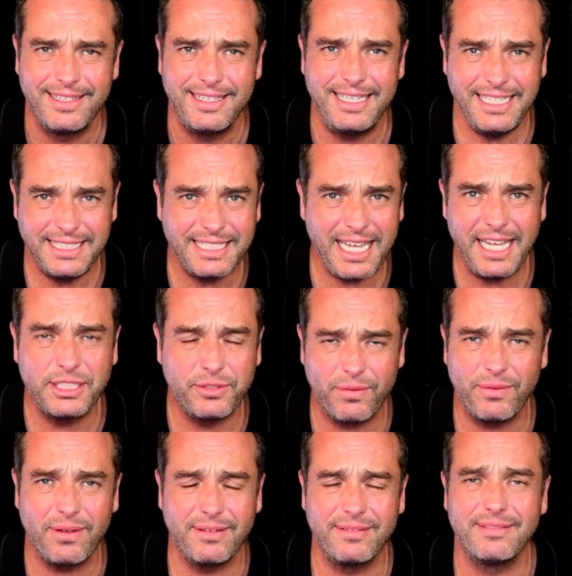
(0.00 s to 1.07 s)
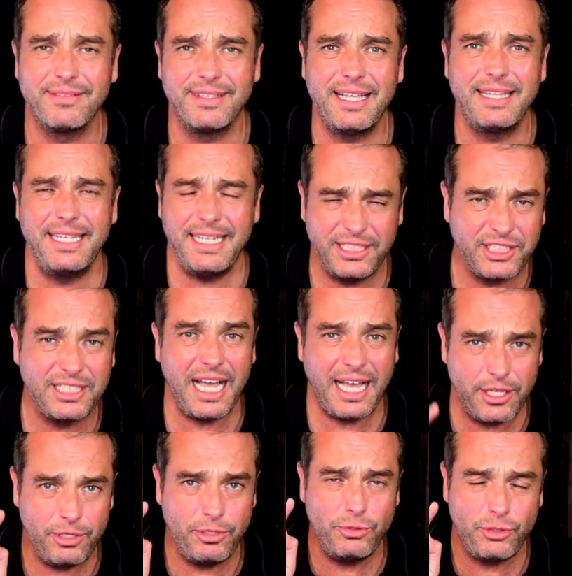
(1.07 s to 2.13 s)
These guys,
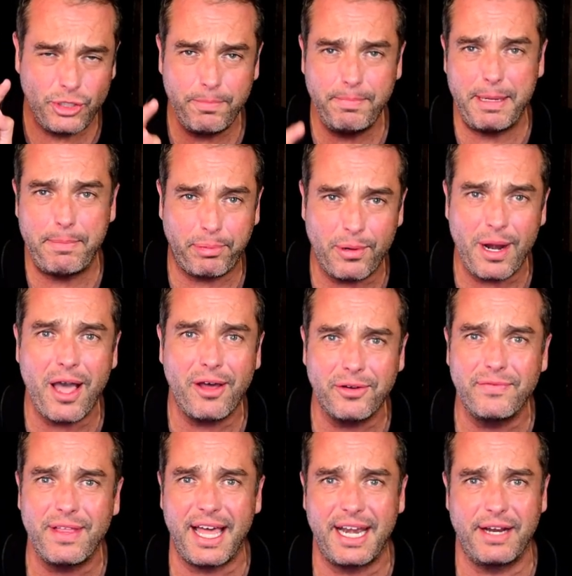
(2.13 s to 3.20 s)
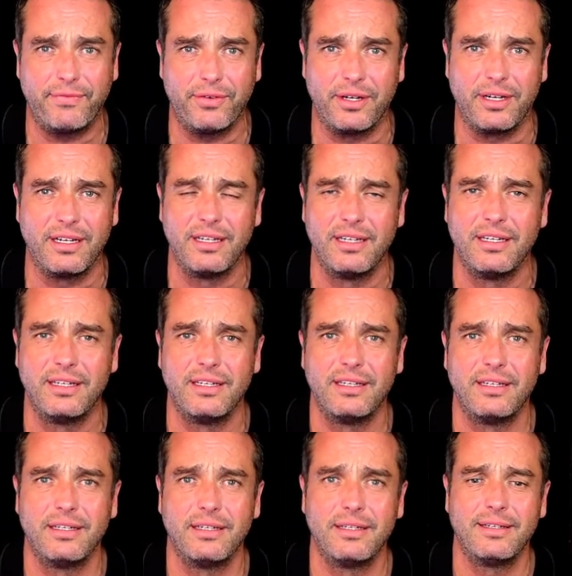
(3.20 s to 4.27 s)
you should be proud of that effort.
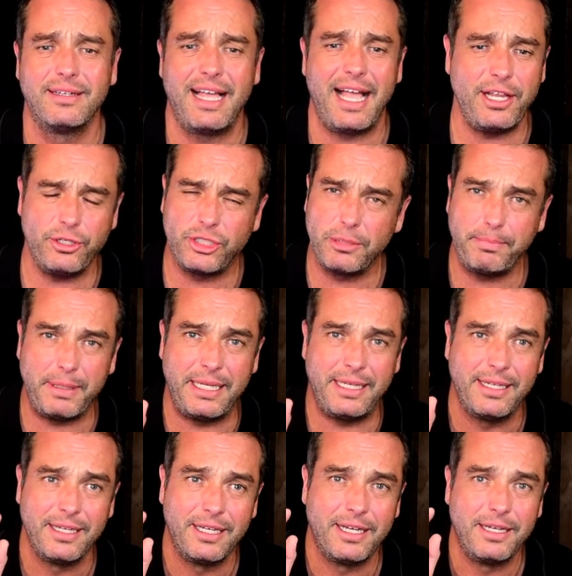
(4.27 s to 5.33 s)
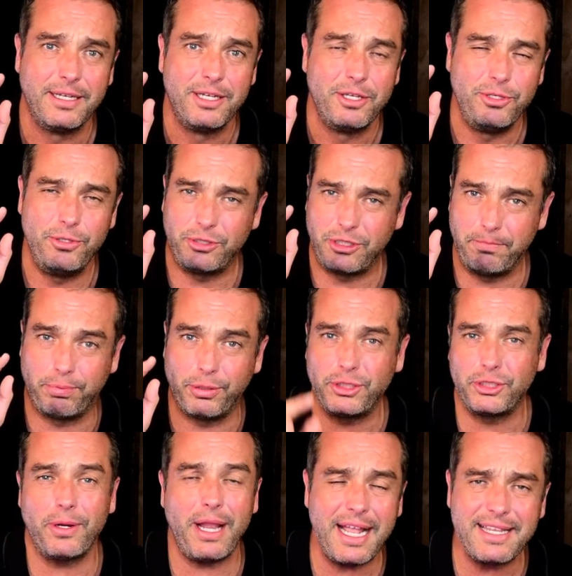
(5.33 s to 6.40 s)
And you should put
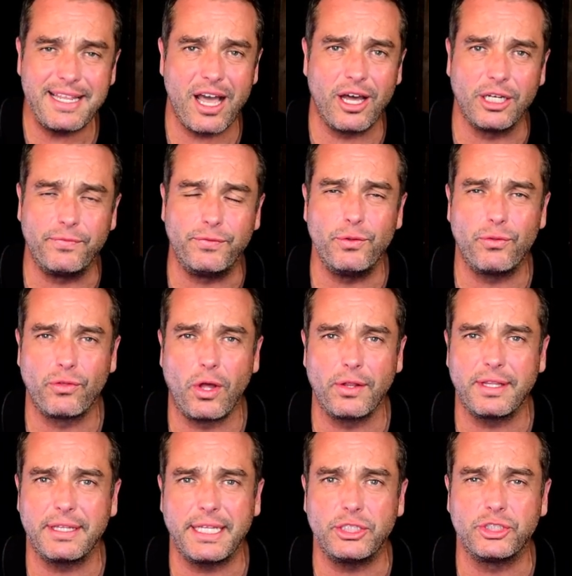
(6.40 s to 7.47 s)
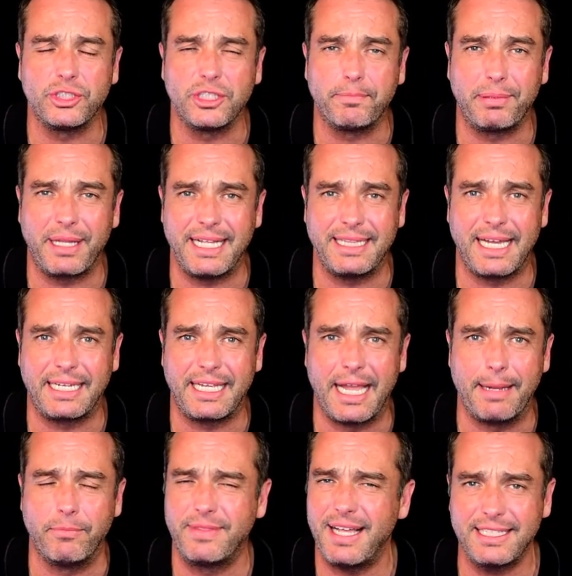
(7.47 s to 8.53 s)
your head down if you thought that they shouldn't have played that
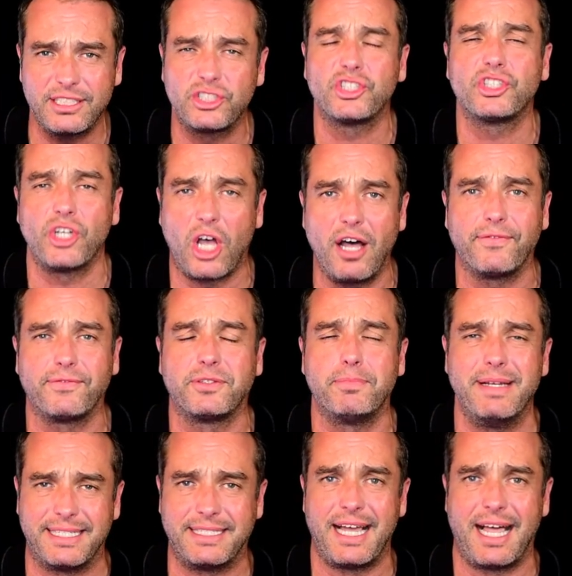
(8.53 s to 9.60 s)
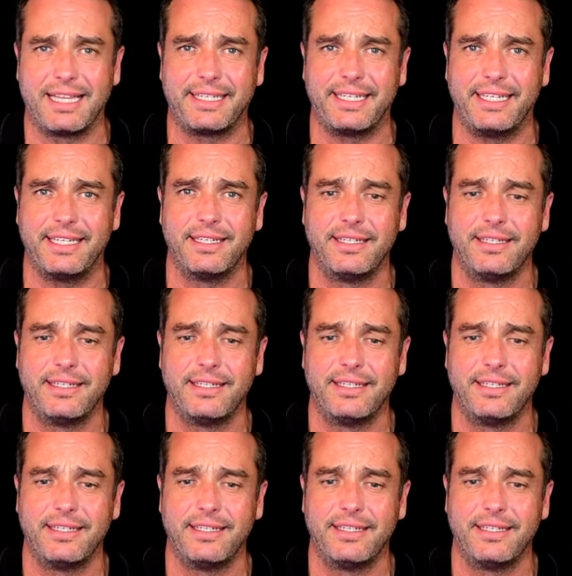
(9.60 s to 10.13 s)
game. That's soft mentality.